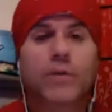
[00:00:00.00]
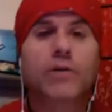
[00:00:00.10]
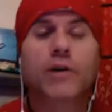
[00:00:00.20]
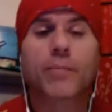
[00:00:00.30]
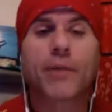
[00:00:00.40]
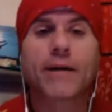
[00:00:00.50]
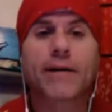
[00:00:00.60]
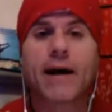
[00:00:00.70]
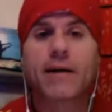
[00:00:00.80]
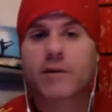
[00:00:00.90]
just going to break
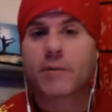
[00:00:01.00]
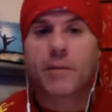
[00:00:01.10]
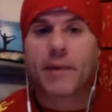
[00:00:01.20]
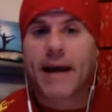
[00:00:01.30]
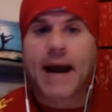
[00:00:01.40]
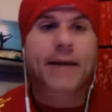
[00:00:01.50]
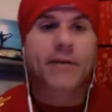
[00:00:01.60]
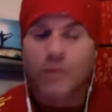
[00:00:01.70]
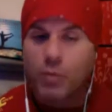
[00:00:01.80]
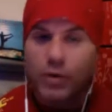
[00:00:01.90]
down some of the
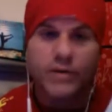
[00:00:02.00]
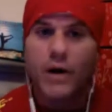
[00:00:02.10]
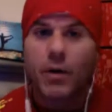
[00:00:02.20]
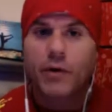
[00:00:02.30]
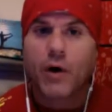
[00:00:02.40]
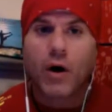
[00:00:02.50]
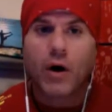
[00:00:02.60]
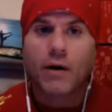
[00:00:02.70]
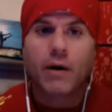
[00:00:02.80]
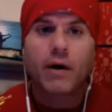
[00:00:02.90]
mechanics of what's going
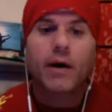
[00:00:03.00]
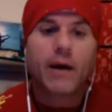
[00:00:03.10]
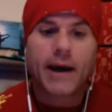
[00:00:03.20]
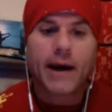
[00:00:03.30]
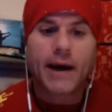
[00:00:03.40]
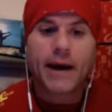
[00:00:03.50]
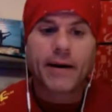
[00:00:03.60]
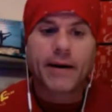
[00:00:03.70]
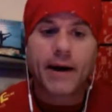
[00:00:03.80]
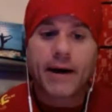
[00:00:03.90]
on and
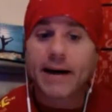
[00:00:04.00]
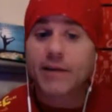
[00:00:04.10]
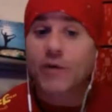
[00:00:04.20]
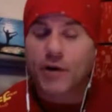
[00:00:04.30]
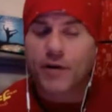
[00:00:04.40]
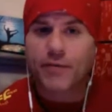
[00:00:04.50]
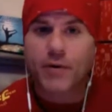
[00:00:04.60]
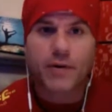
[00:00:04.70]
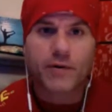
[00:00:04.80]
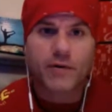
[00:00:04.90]
kind of talk you through
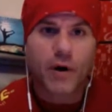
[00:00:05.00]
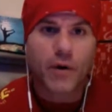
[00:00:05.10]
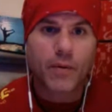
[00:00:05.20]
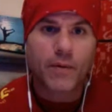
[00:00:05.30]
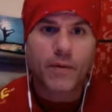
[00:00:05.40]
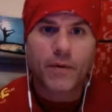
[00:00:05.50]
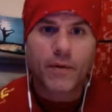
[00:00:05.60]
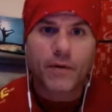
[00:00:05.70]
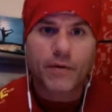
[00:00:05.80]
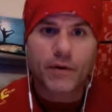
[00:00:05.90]
it. So
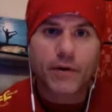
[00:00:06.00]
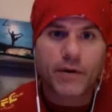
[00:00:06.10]
really